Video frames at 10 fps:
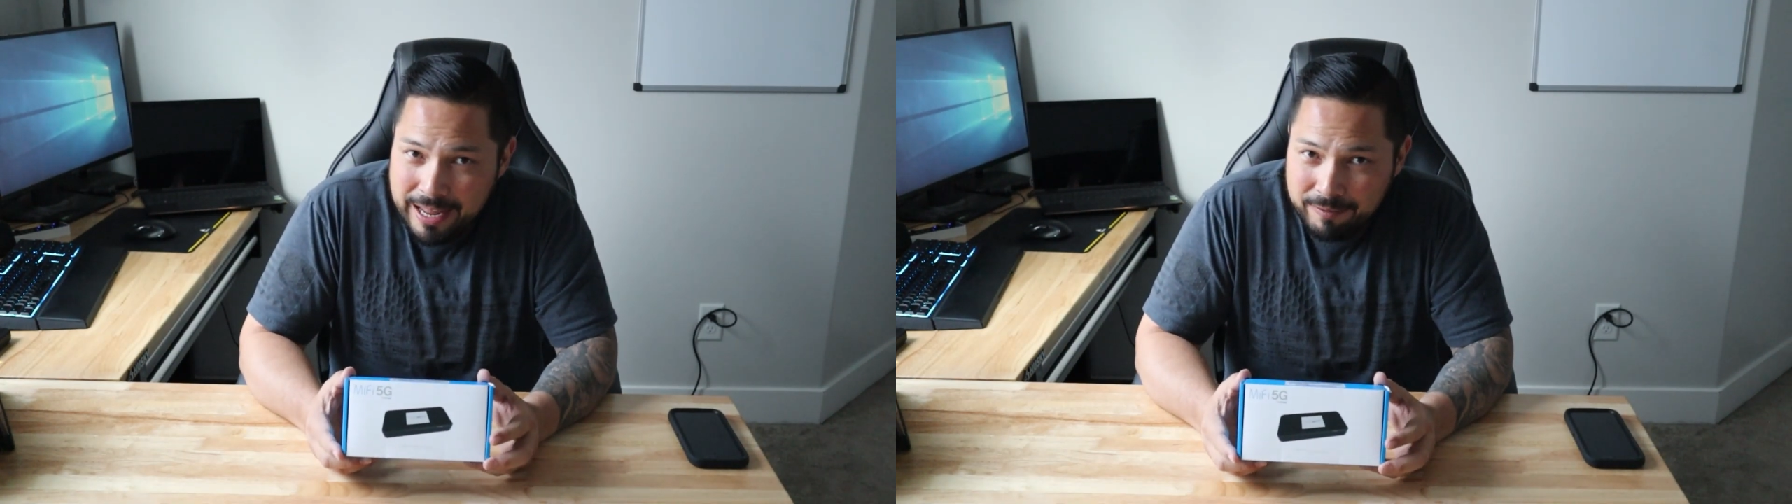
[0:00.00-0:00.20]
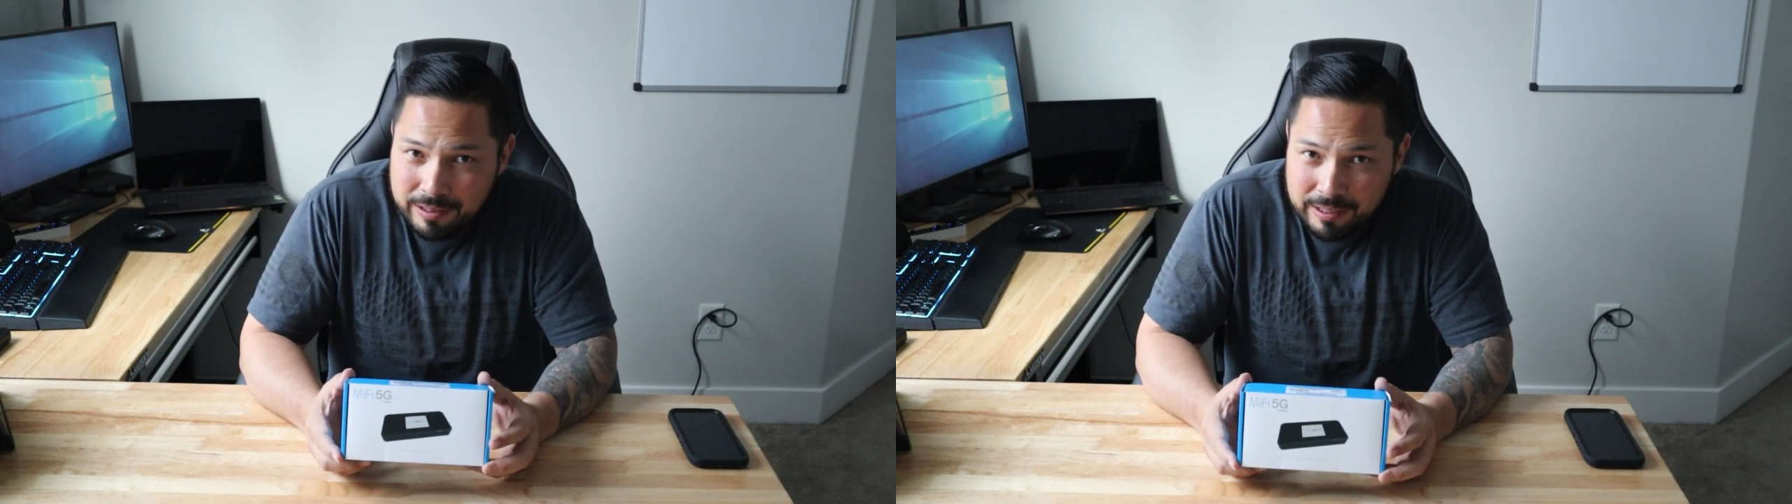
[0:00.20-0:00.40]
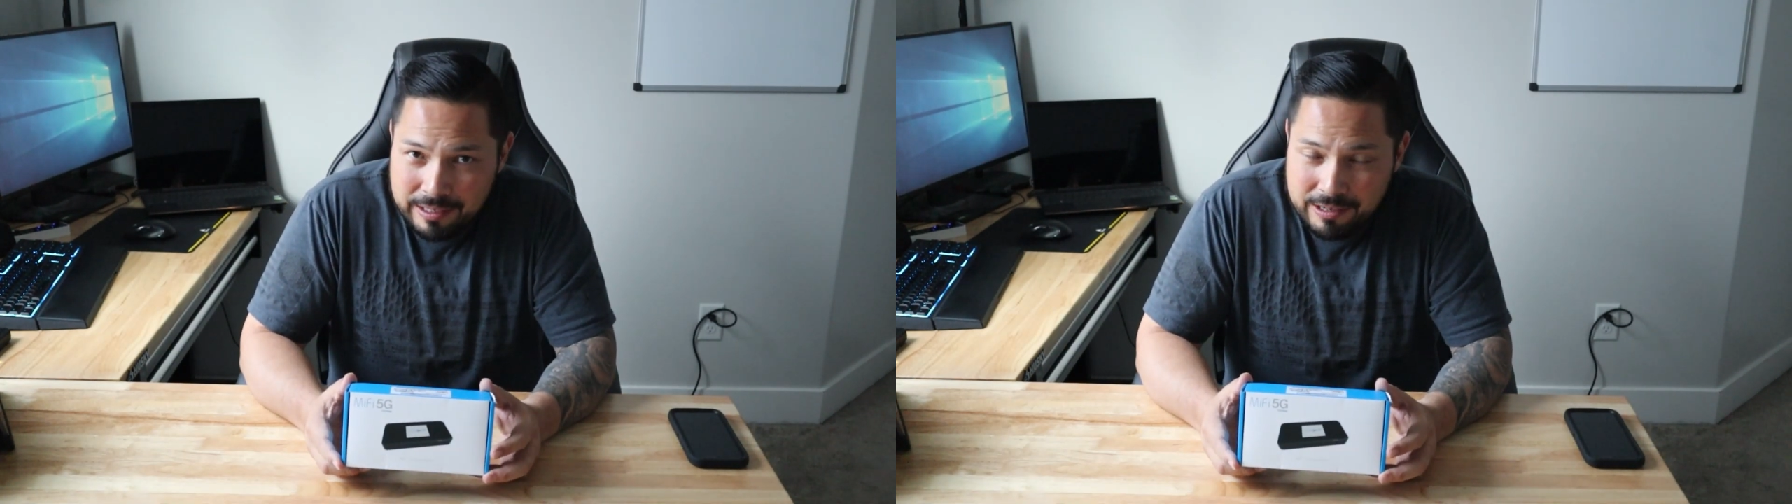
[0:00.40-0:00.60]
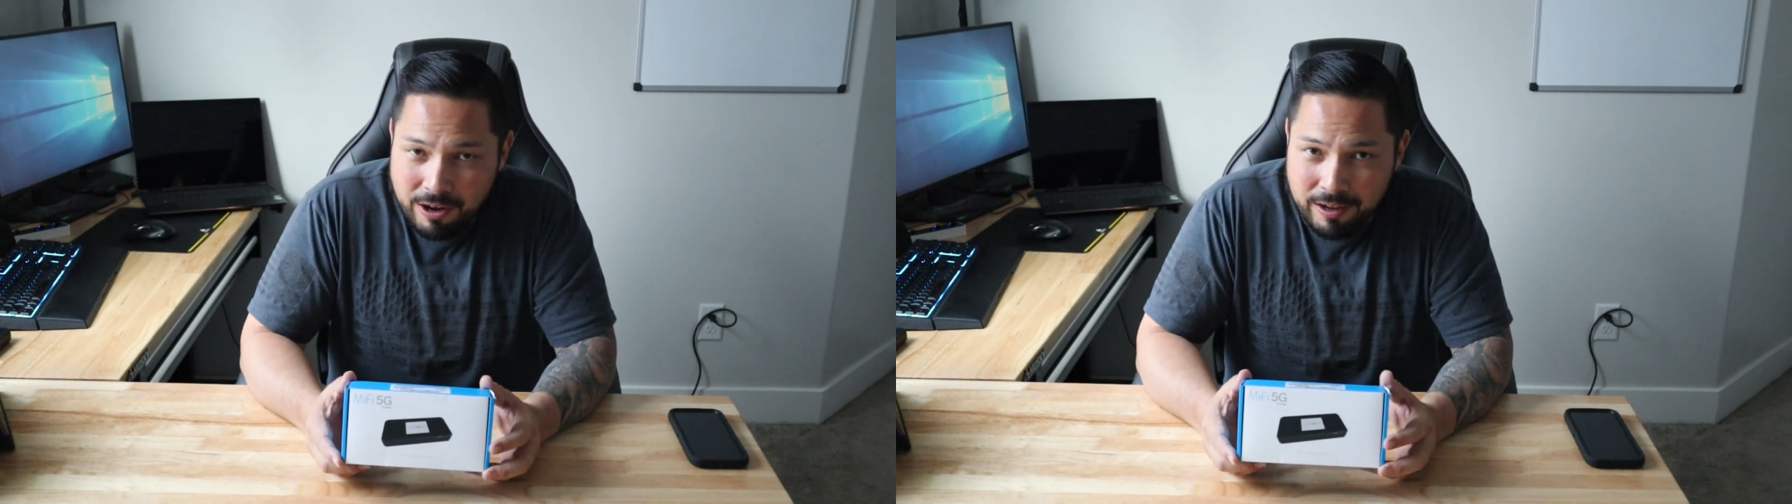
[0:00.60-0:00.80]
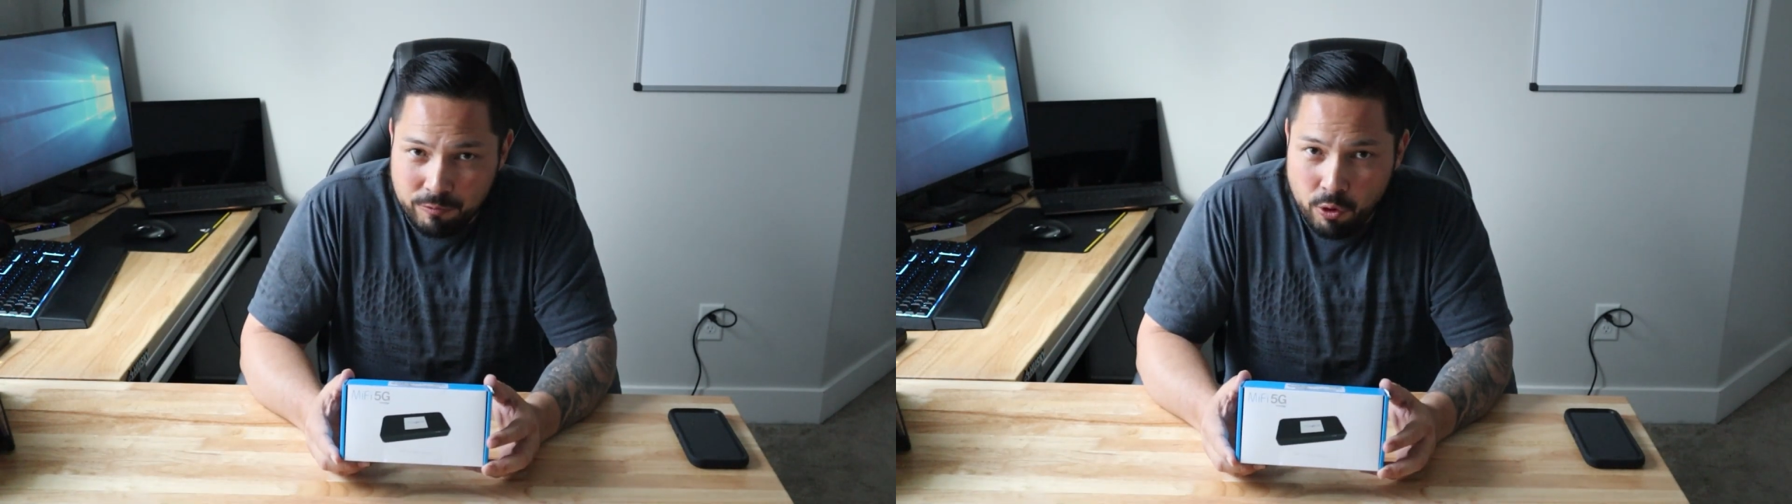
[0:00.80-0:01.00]
have the lead
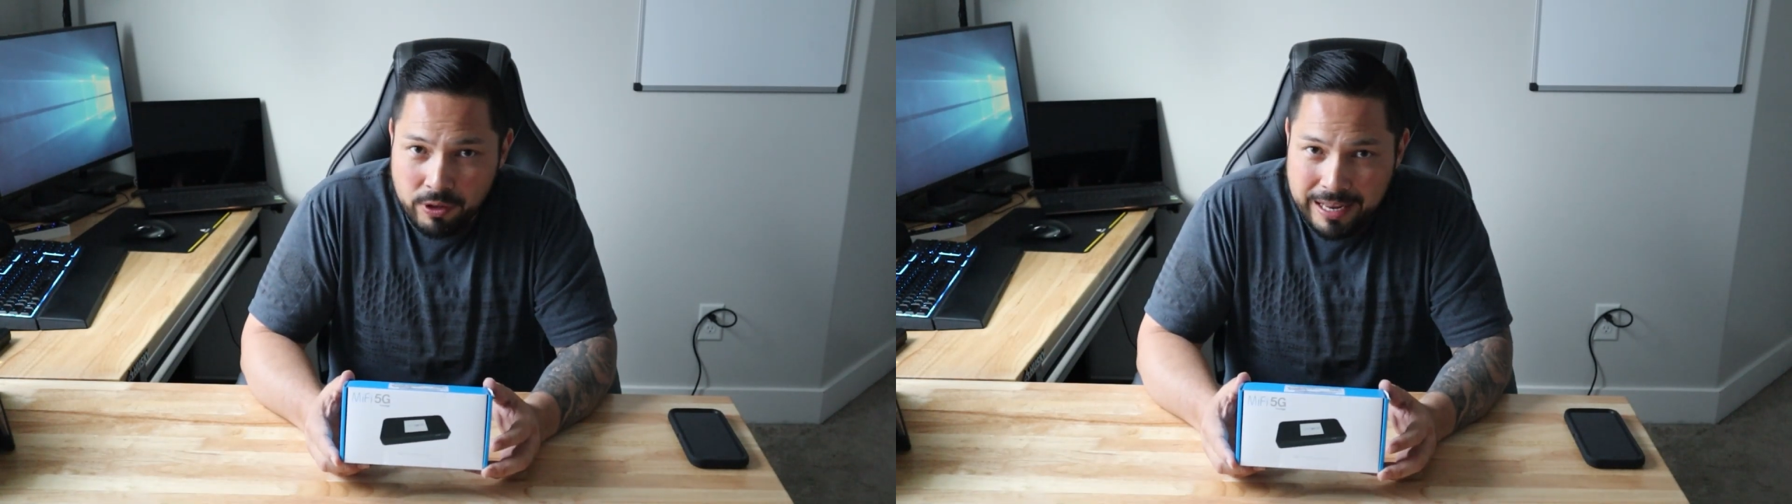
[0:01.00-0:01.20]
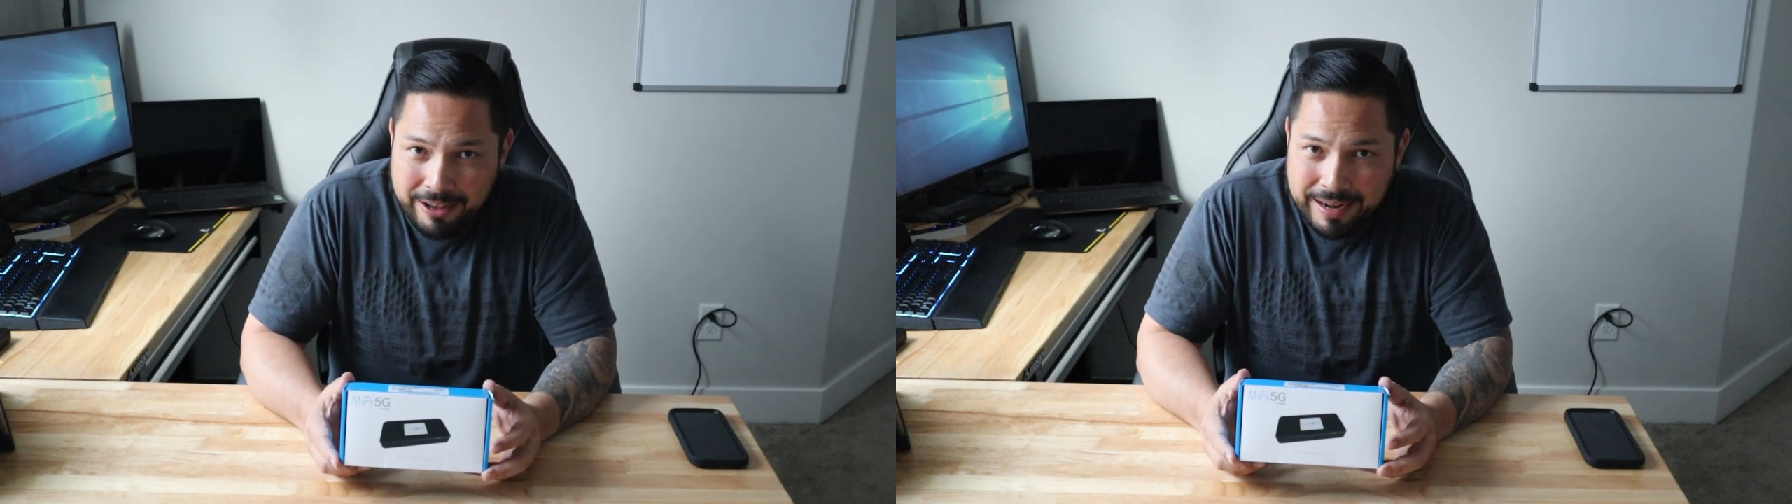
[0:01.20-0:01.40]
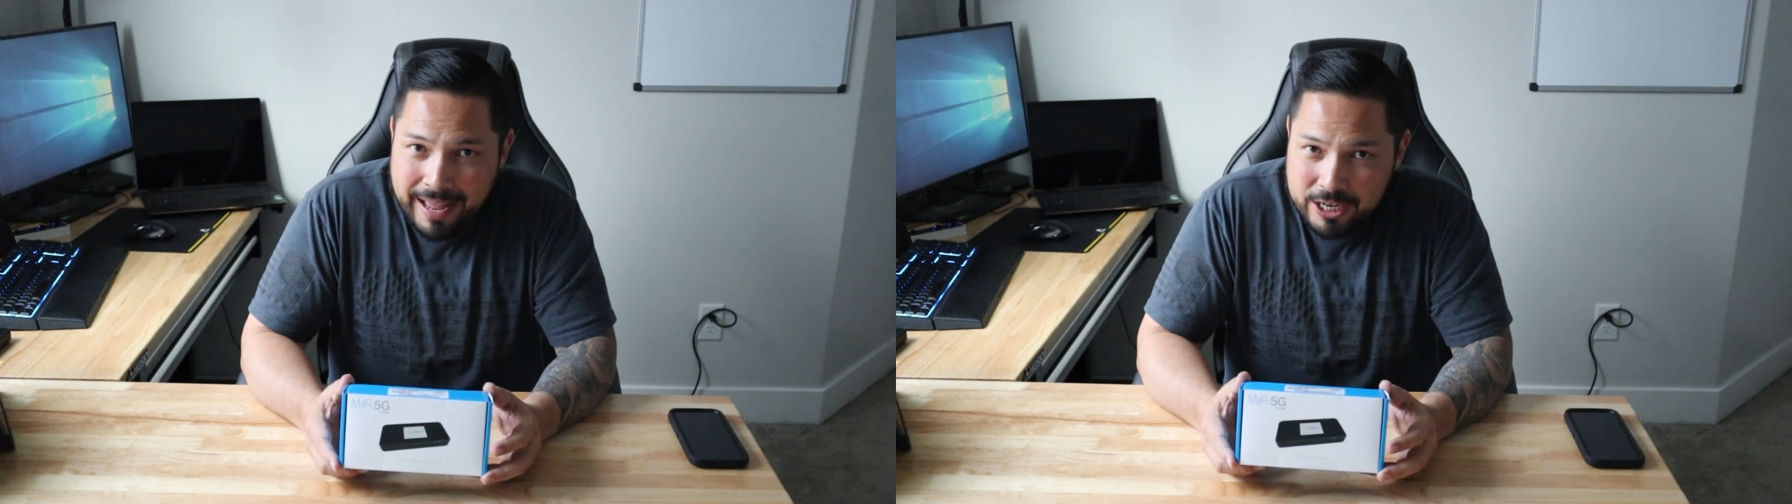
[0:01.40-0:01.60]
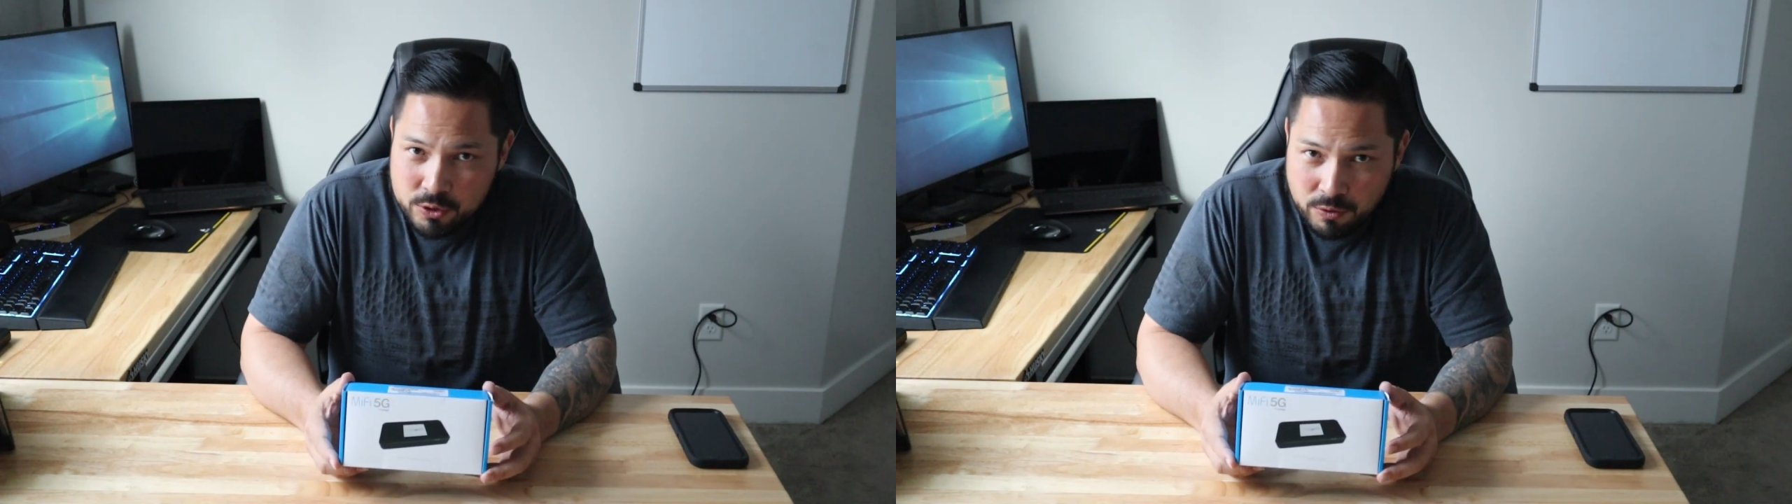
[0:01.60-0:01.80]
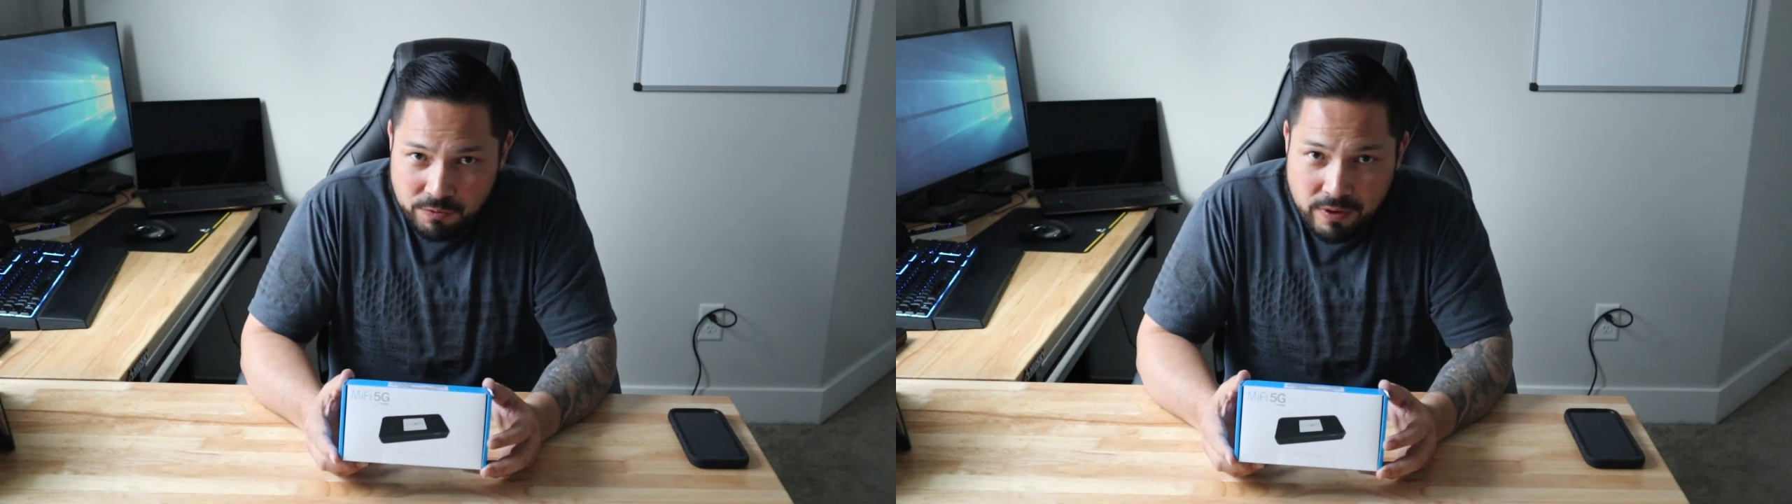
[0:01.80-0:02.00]
on rolling out
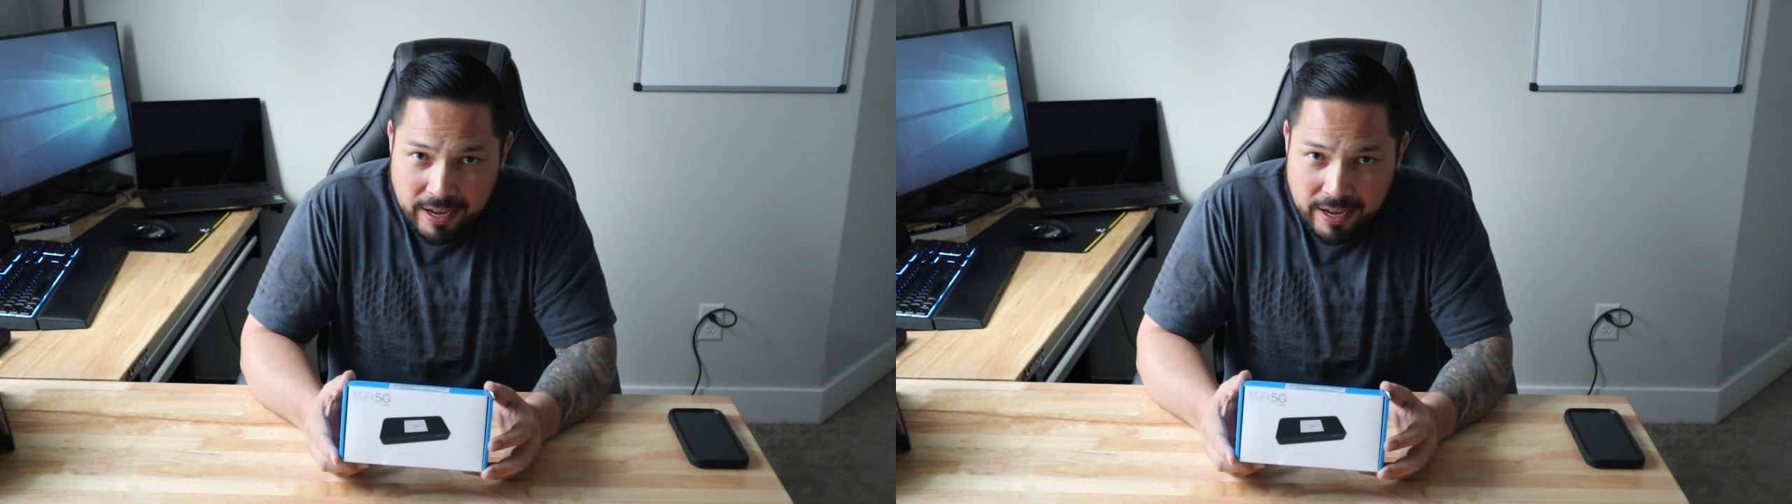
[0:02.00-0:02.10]
actual